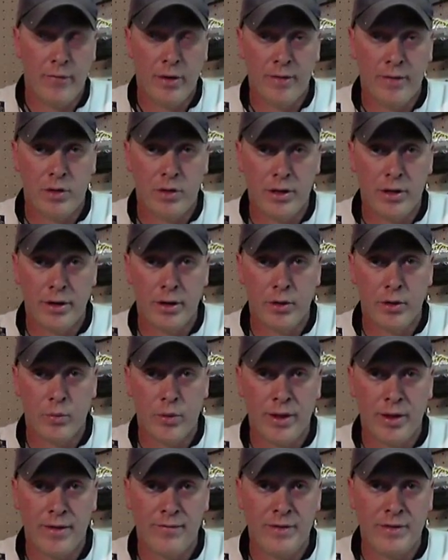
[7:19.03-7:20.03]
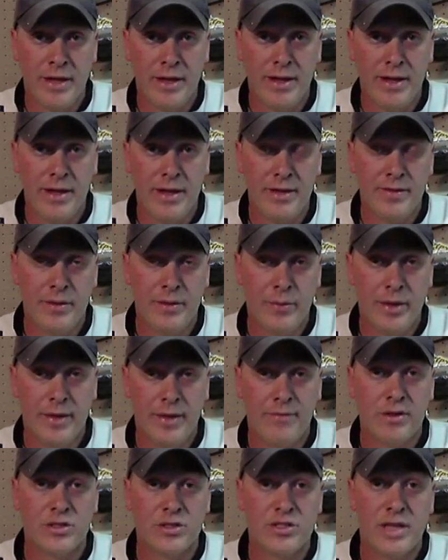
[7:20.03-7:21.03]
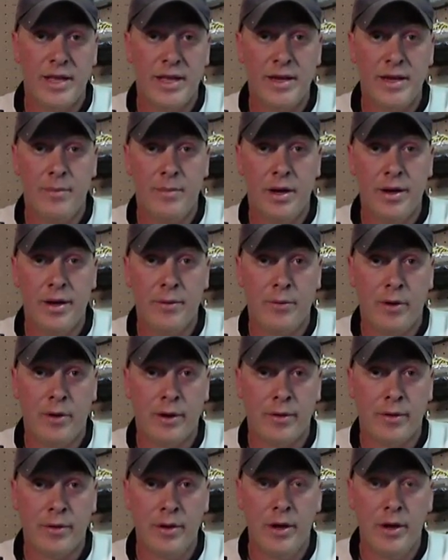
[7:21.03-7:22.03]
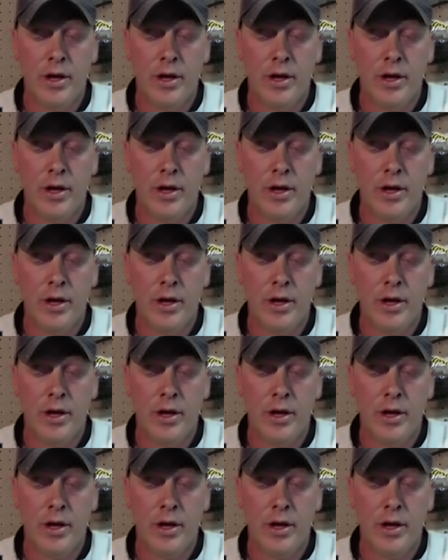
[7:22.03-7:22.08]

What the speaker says: We have clear, we have dingy, then we have our stained and muddy water.